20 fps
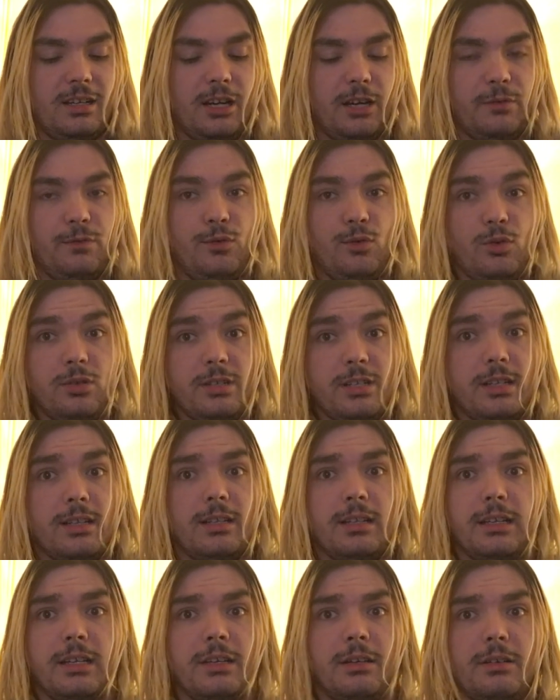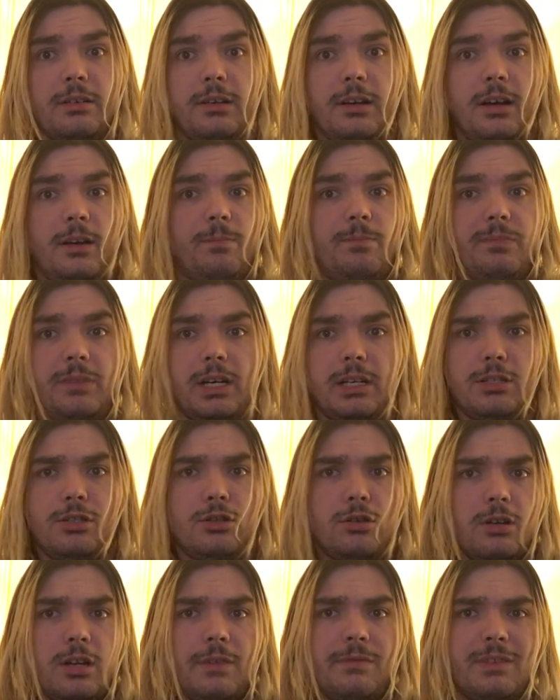unfortunately, I
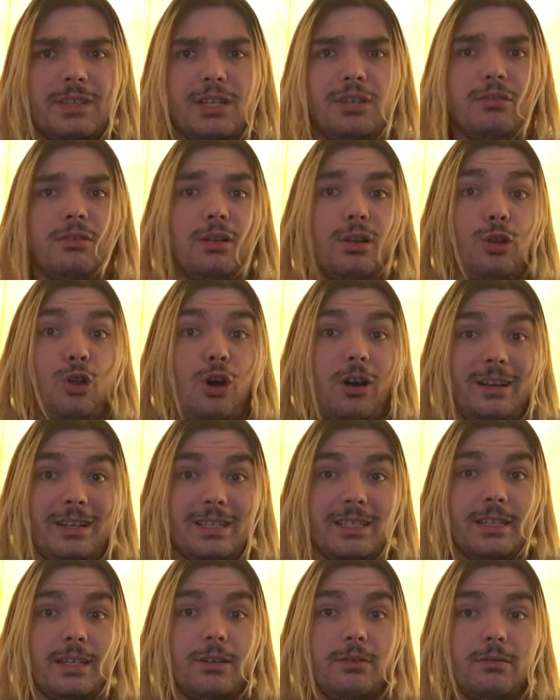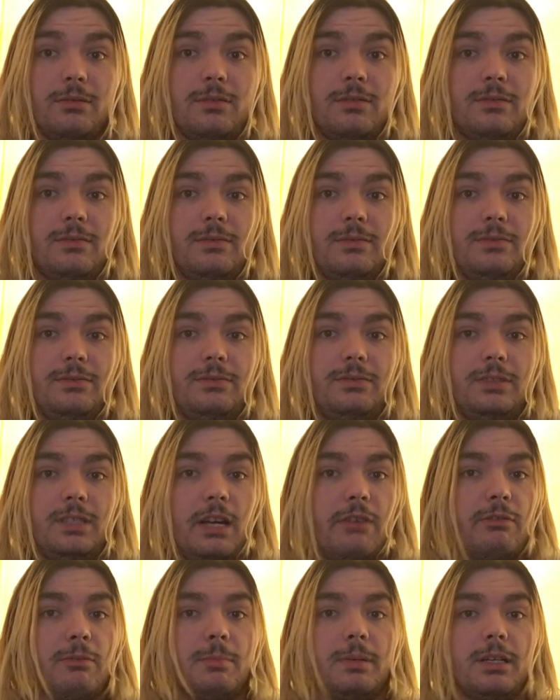started off the year in a lockdown.
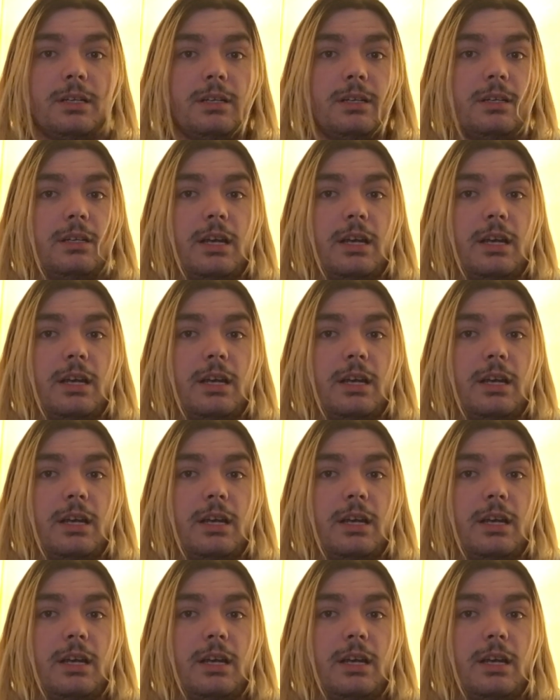Everybody,